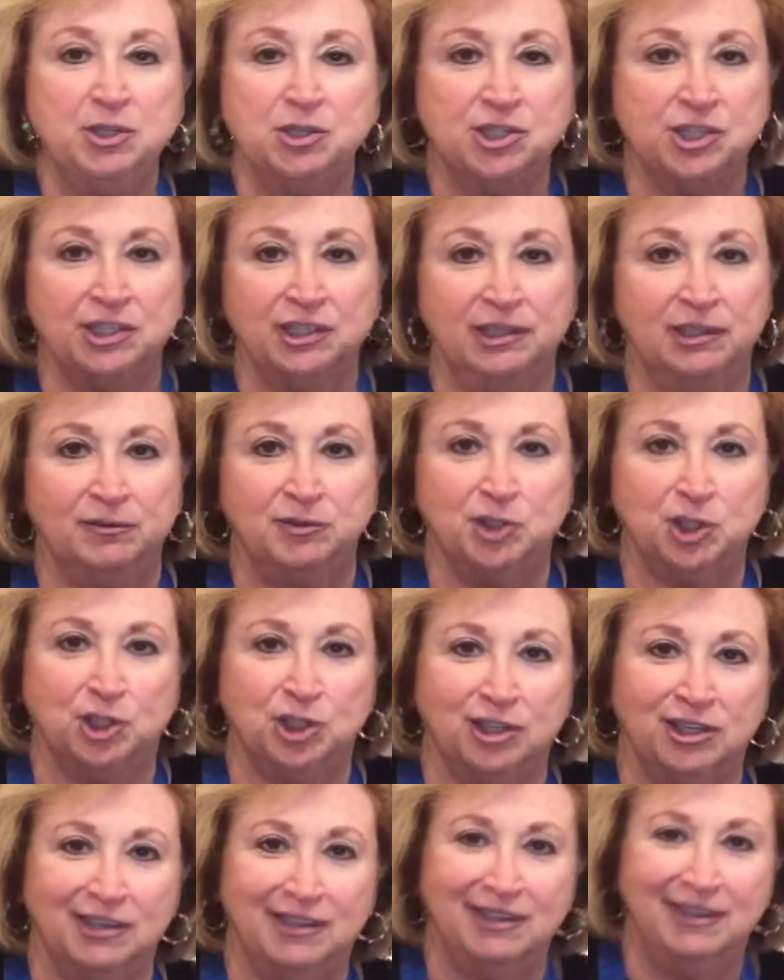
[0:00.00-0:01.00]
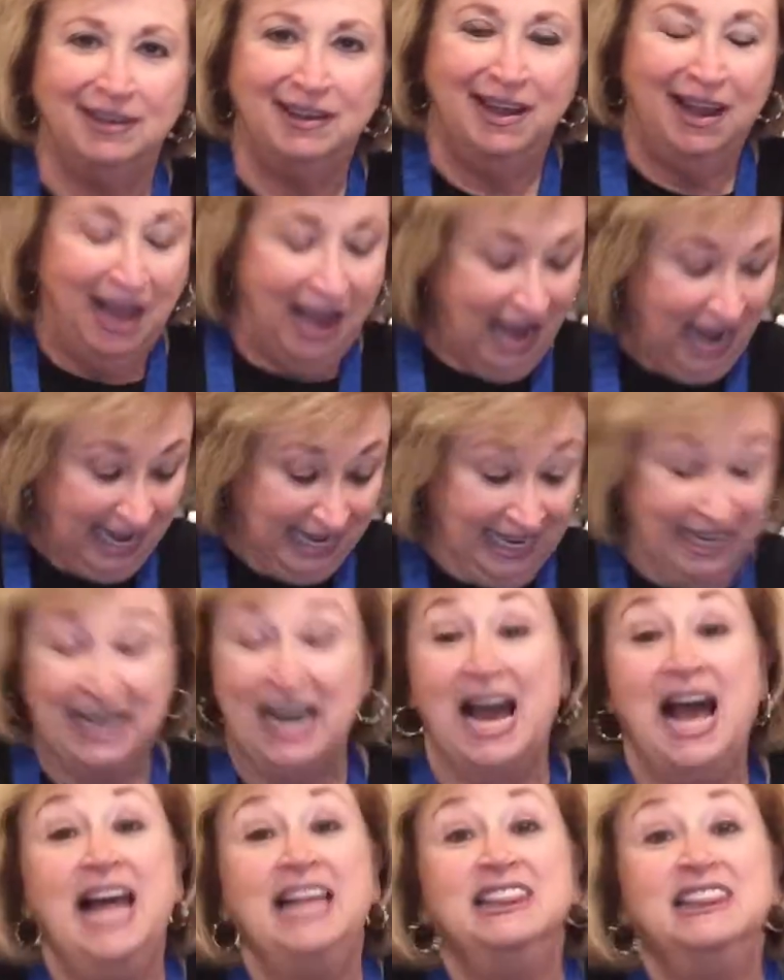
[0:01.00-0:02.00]
used to love to cook, and
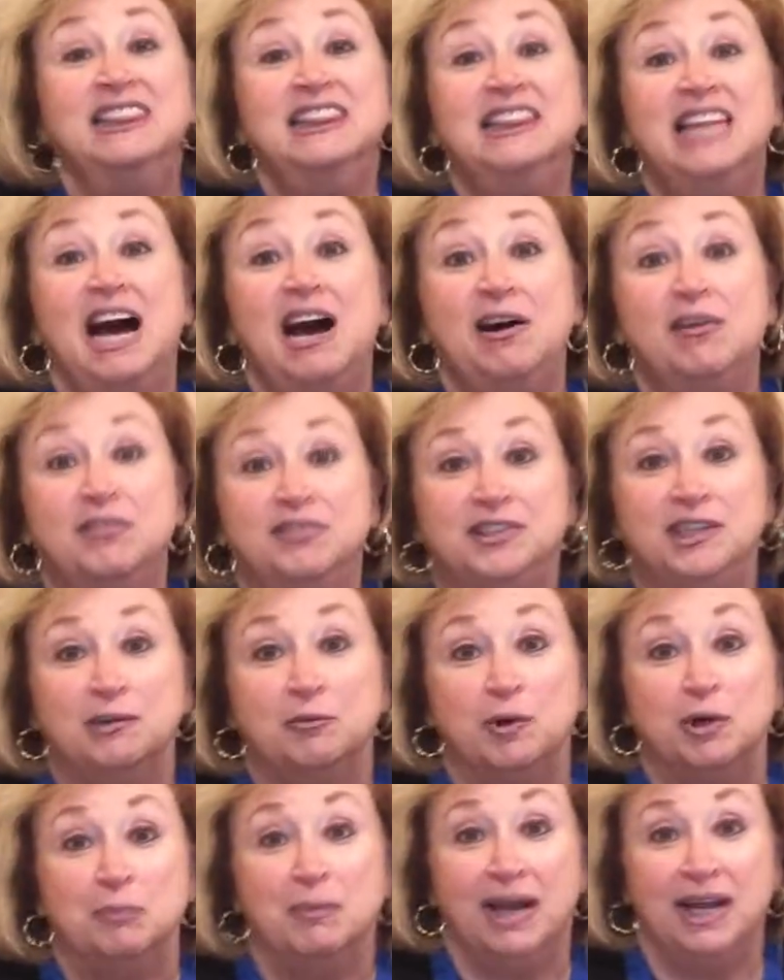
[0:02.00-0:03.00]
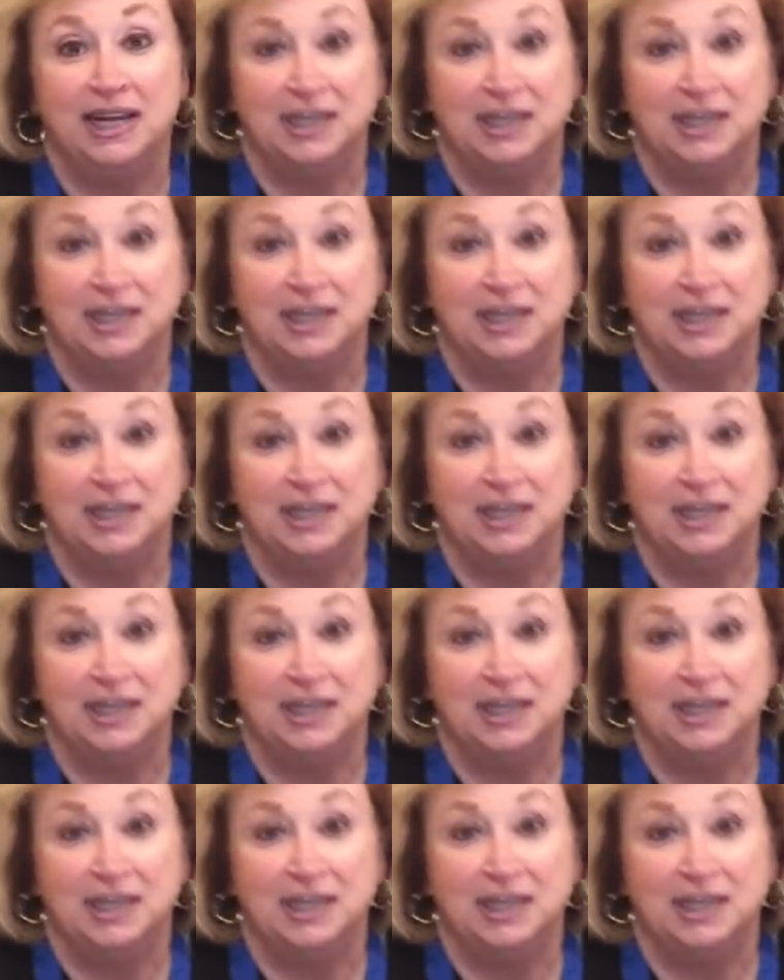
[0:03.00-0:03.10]
I loved it when my